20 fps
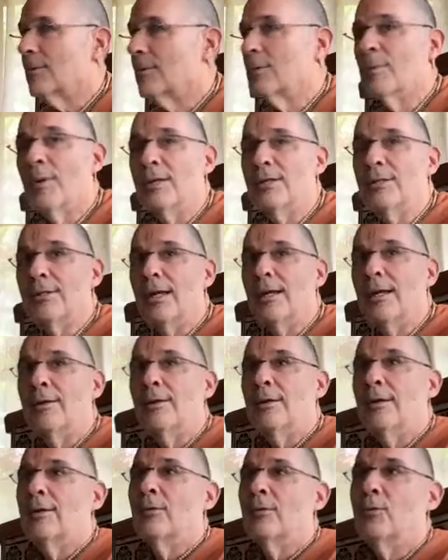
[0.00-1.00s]
We might
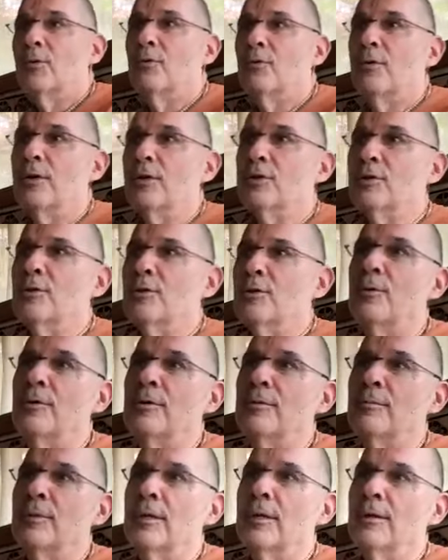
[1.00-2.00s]
say the Vishnu in
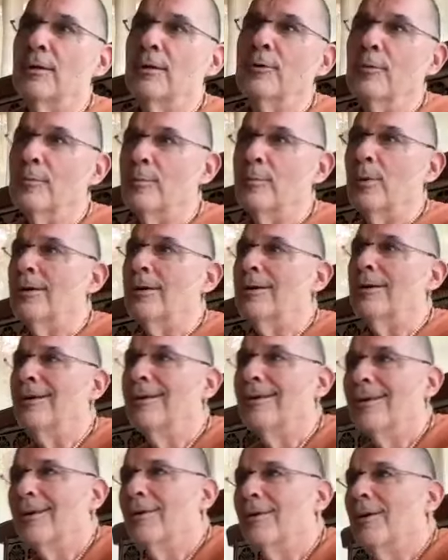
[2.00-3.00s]
him killed him, but
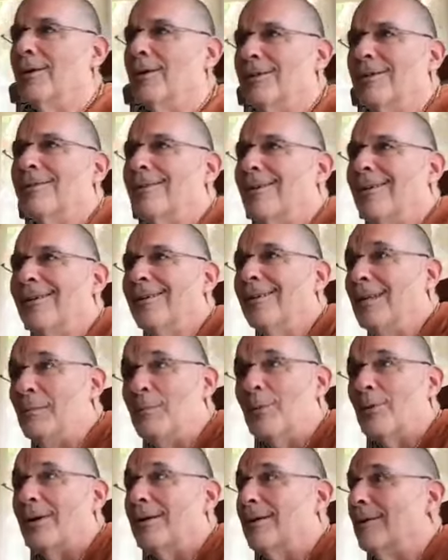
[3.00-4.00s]
Krishna's going to
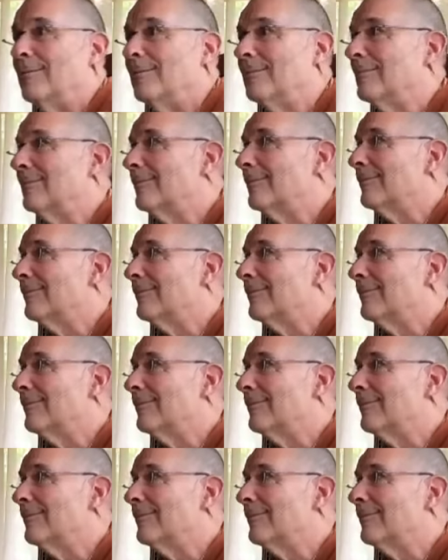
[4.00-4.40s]
liberate him.